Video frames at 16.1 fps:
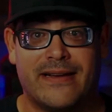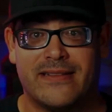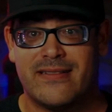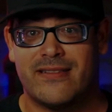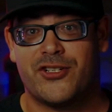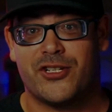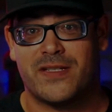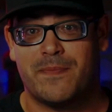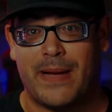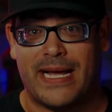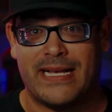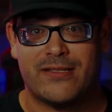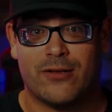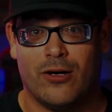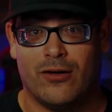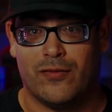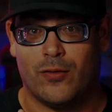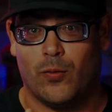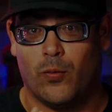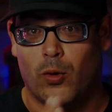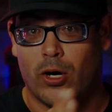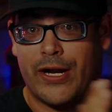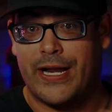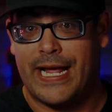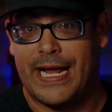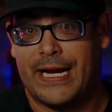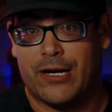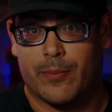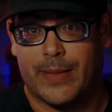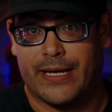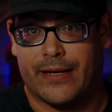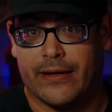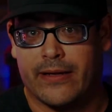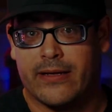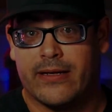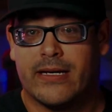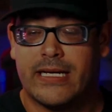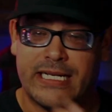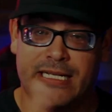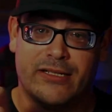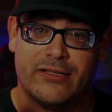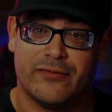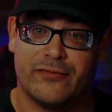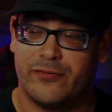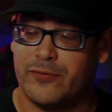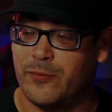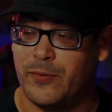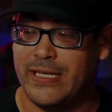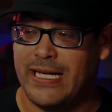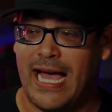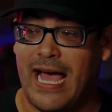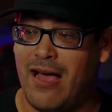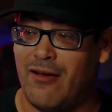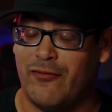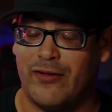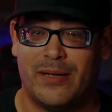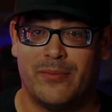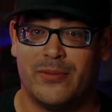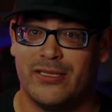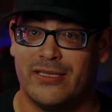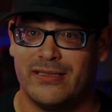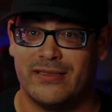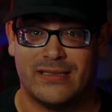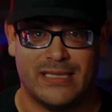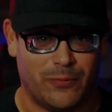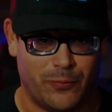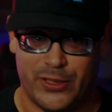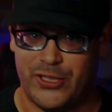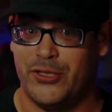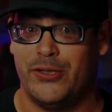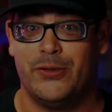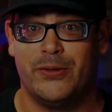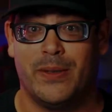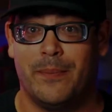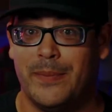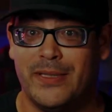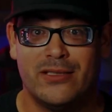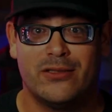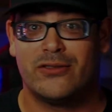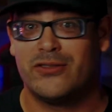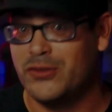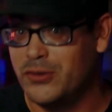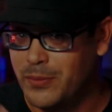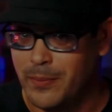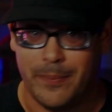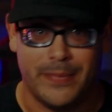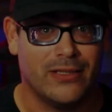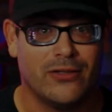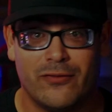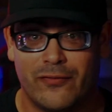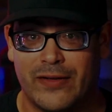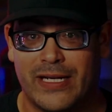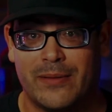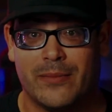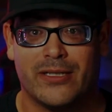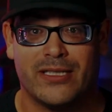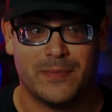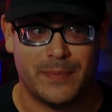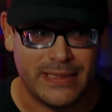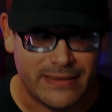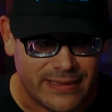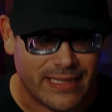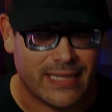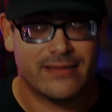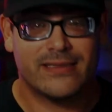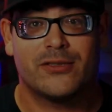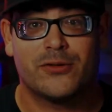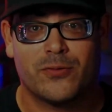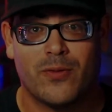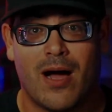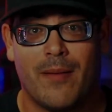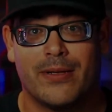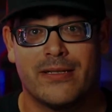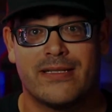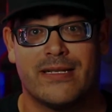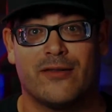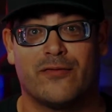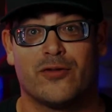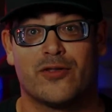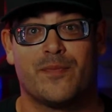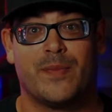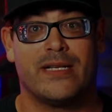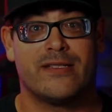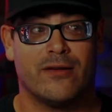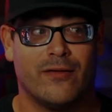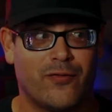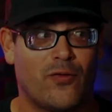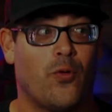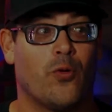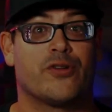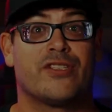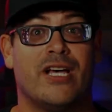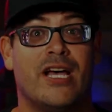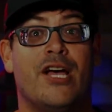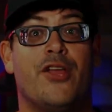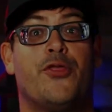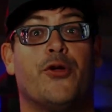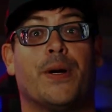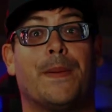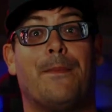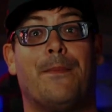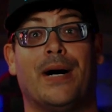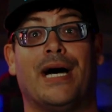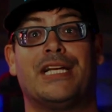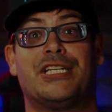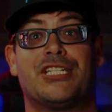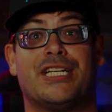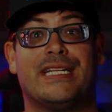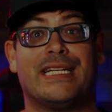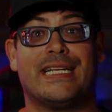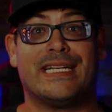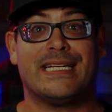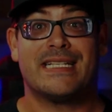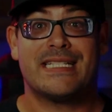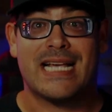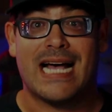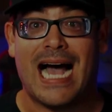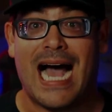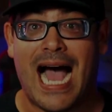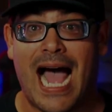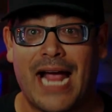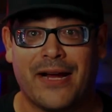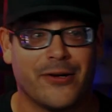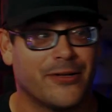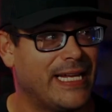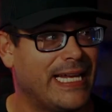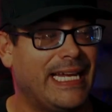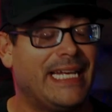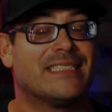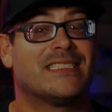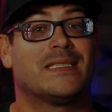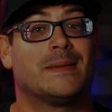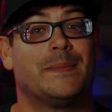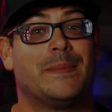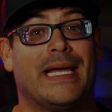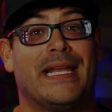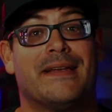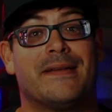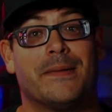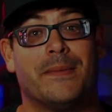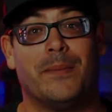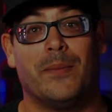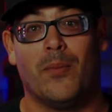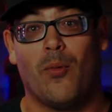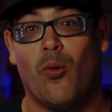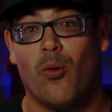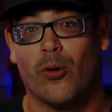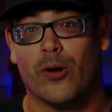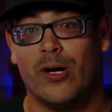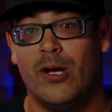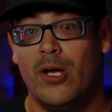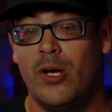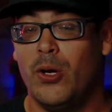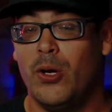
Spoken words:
And this is just based off one airman. if we have families and we do mill-to-mill families PCSing to Robins Air Force Base, of course, their budget is higher. They can spend more